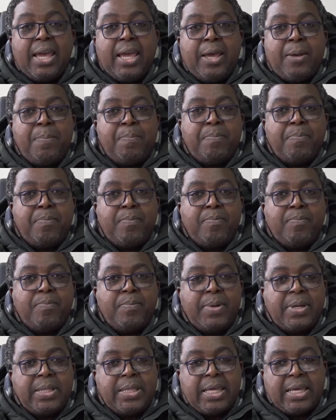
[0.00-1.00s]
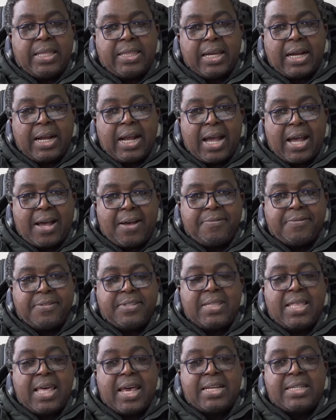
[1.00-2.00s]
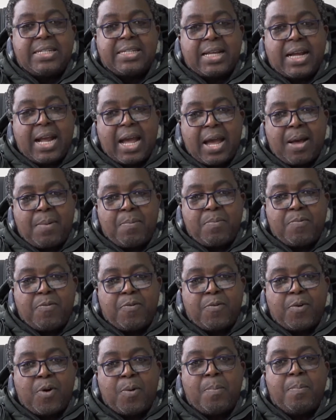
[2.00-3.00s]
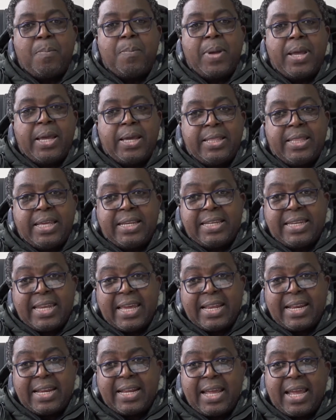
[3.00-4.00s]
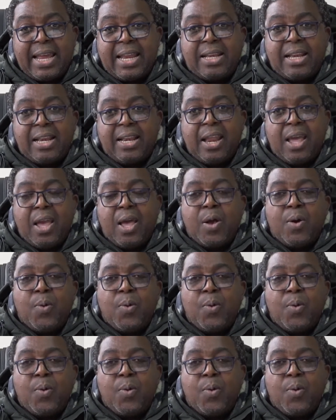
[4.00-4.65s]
the calves that come from the dairy cattle